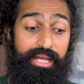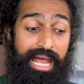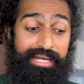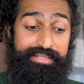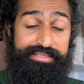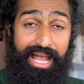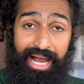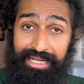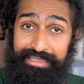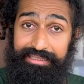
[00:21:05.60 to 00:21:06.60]
At its
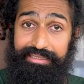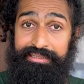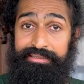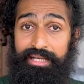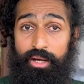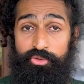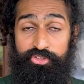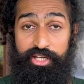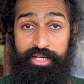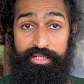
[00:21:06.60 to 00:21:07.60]
height in
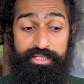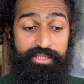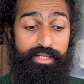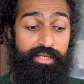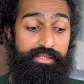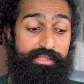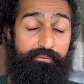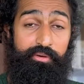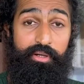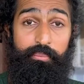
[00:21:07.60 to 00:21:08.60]
1000 AD, there
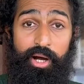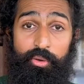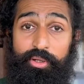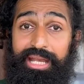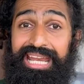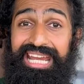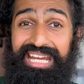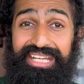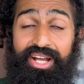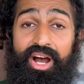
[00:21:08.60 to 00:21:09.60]
were about
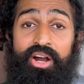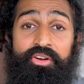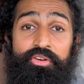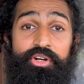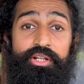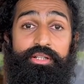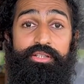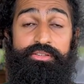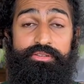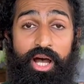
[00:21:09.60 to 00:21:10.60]

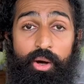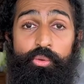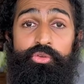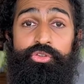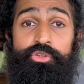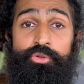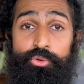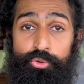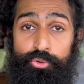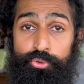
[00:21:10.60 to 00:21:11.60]
800,000
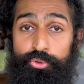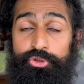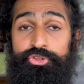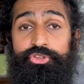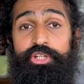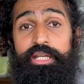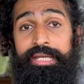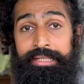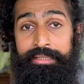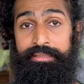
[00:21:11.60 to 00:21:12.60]
Gurukuls
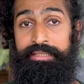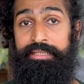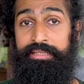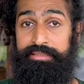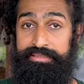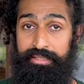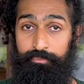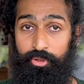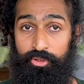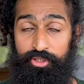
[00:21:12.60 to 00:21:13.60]
in the Indian
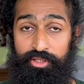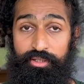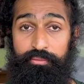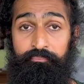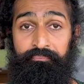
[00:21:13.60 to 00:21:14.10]
subcontinent.